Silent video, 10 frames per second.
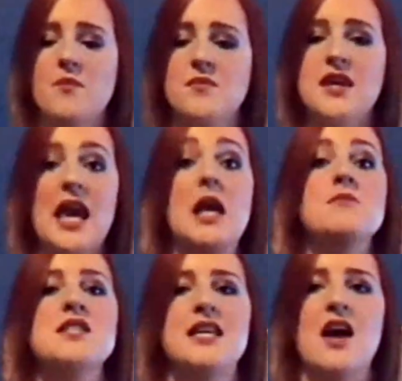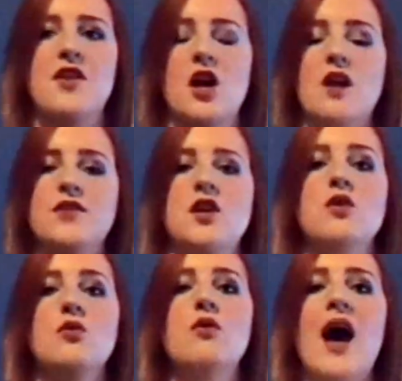game together if
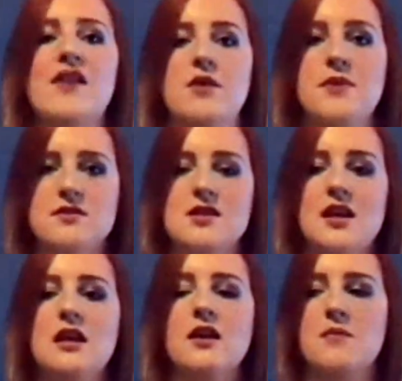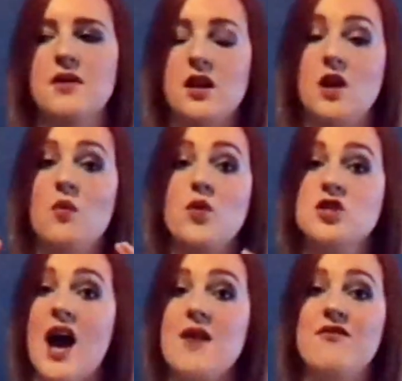you have a built-in healing ability, which
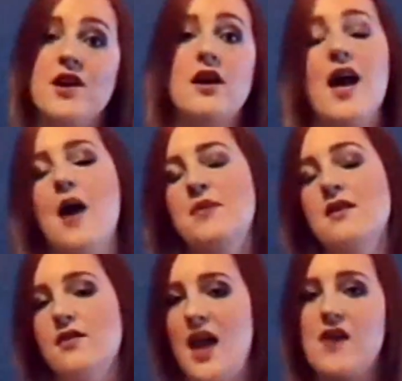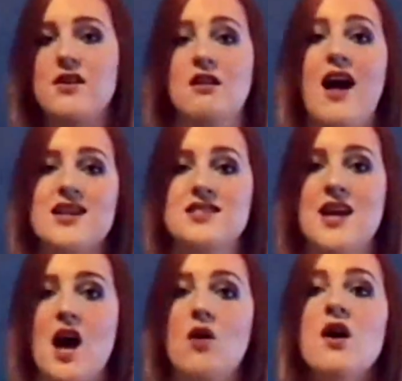I'm very happy that they have a class
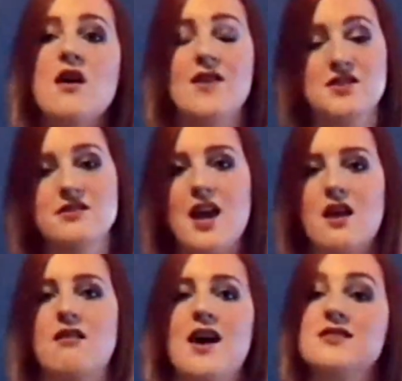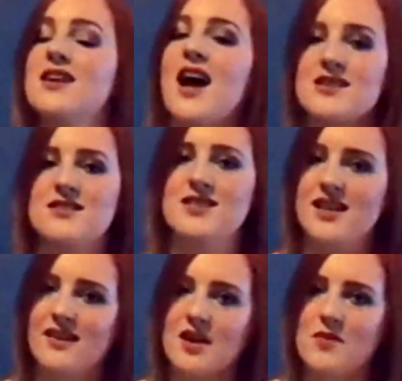now that's a tank class that has this
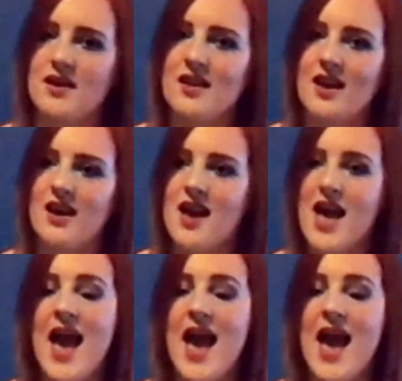healing ability.